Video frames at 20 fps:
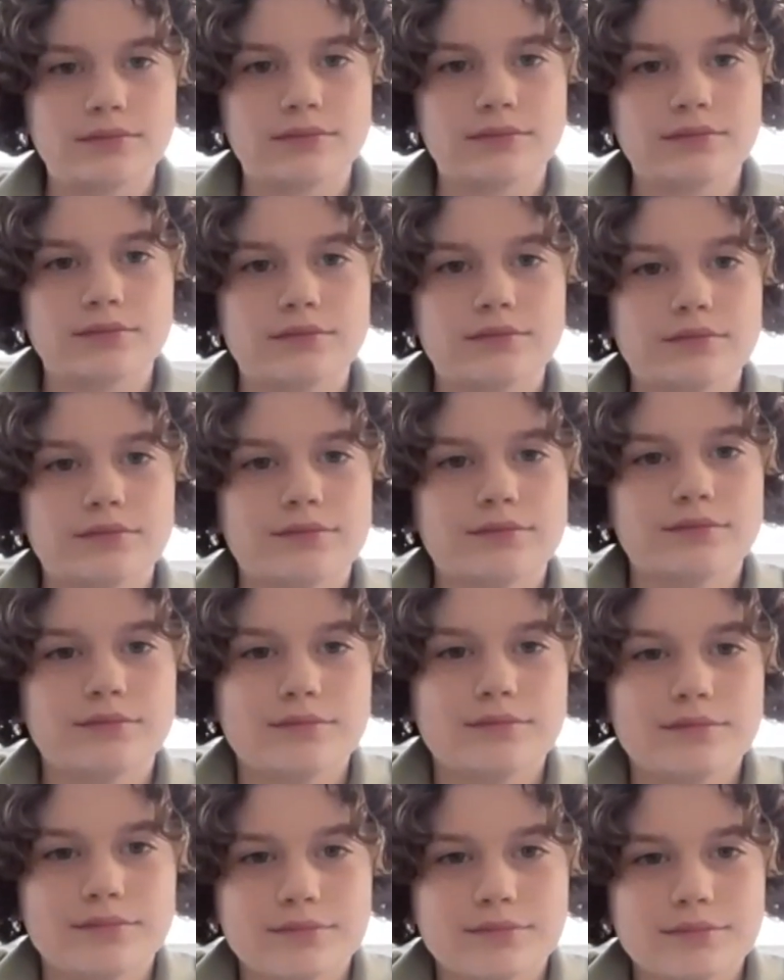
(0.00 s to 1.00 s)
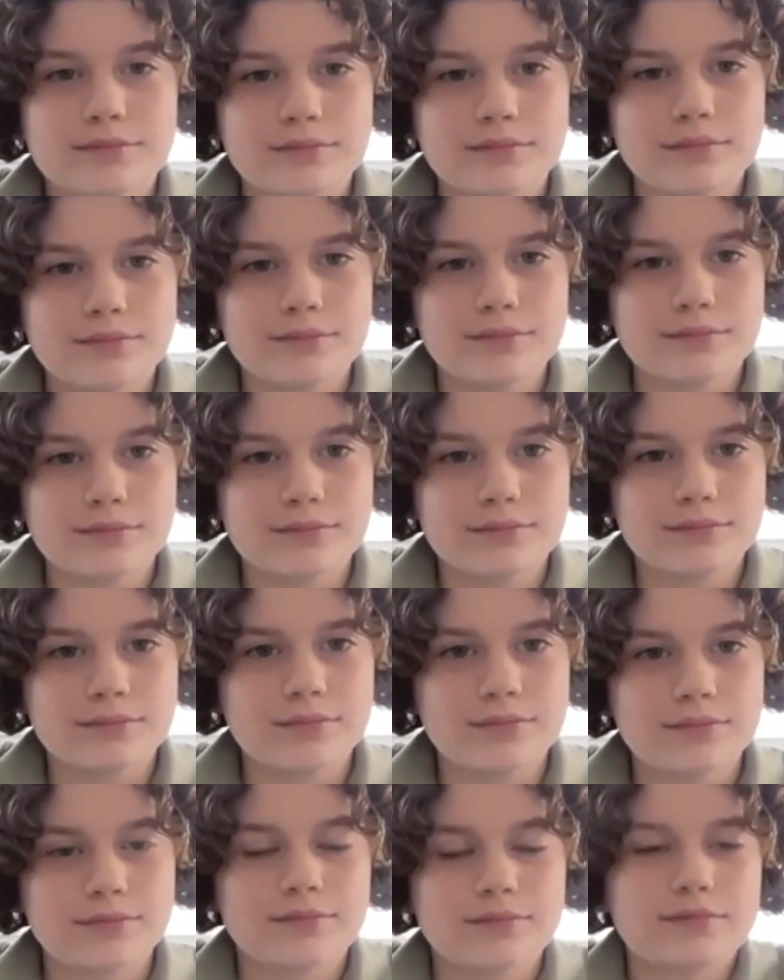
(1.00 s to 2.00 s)

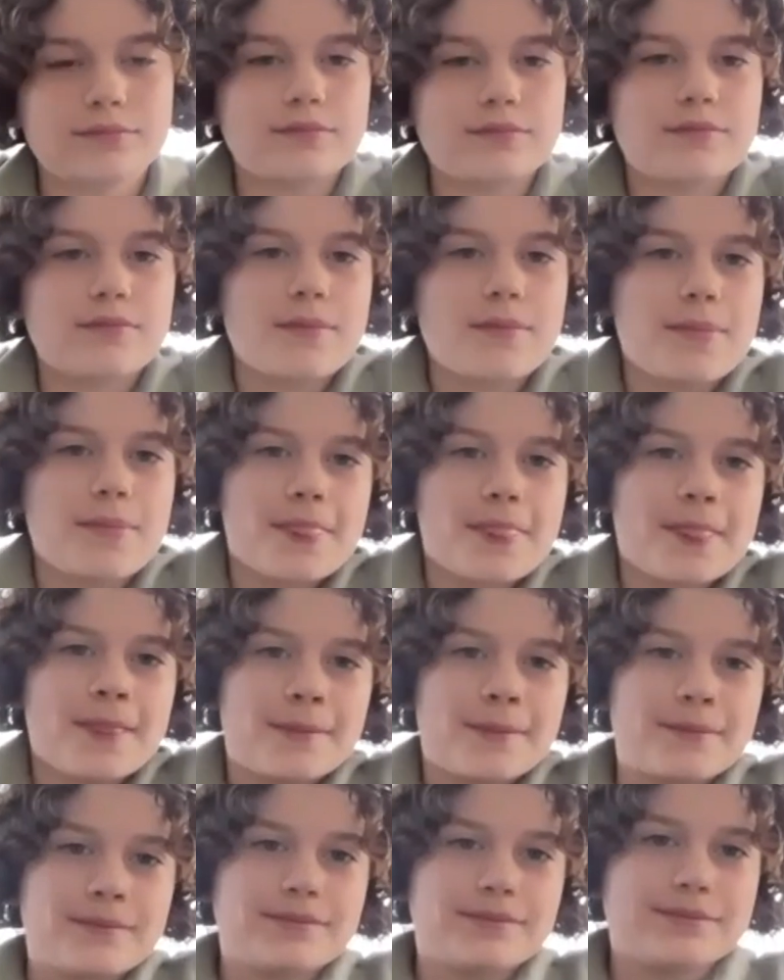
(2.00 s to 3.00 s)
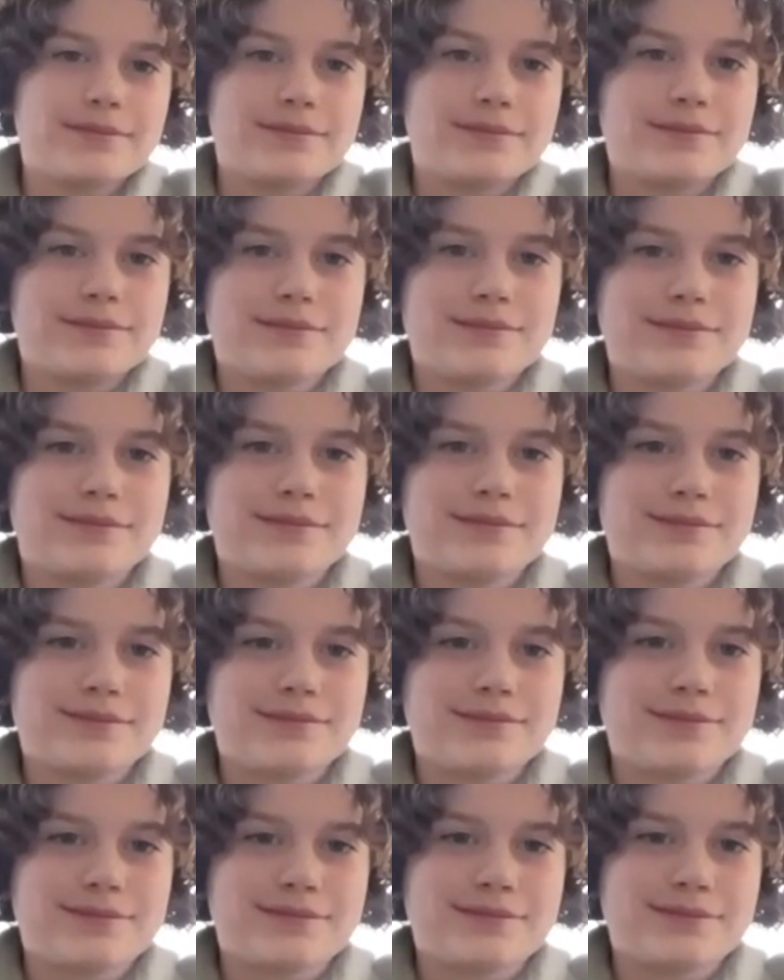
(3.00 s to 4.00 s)

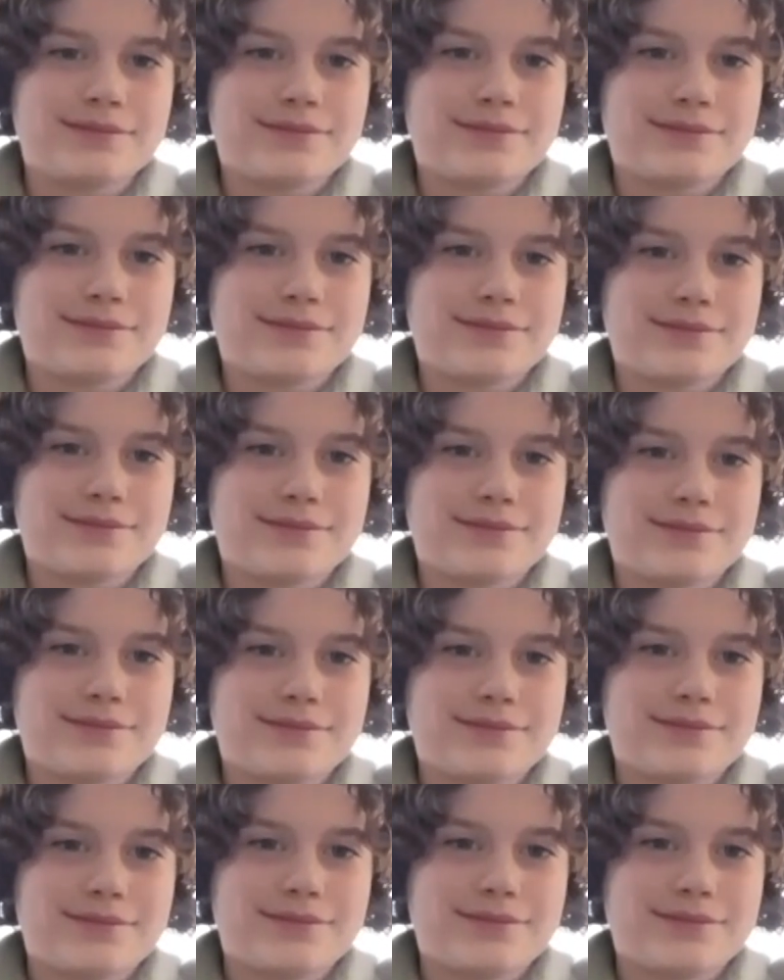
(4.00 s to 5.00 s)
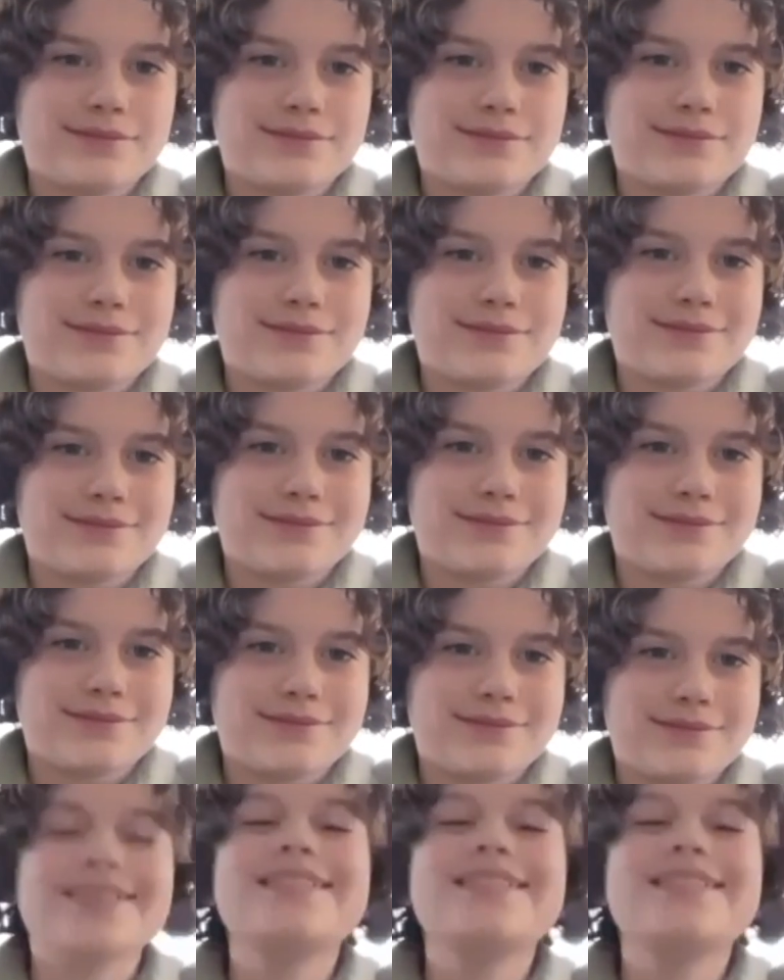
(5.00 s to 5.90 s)
(silent)